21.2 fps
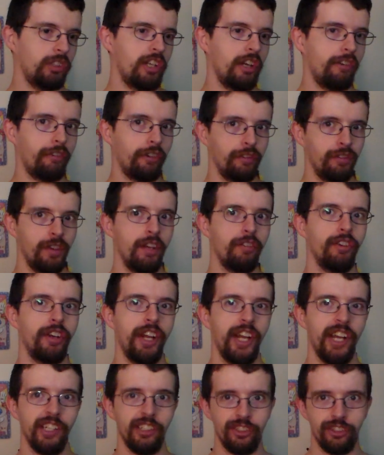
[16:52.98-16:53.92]
And if you've
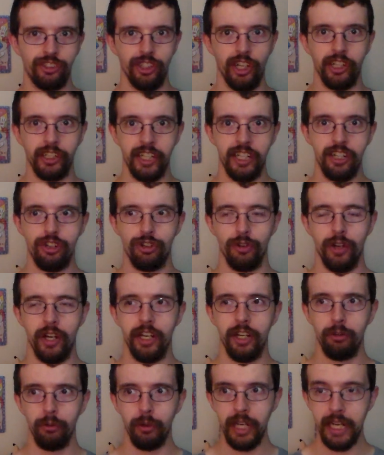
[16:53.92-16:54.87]
never had soggy
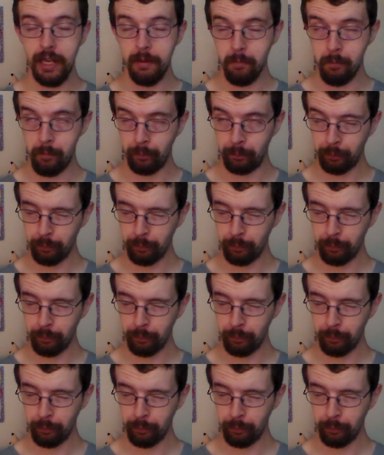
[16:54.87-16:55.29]
shredded wheat,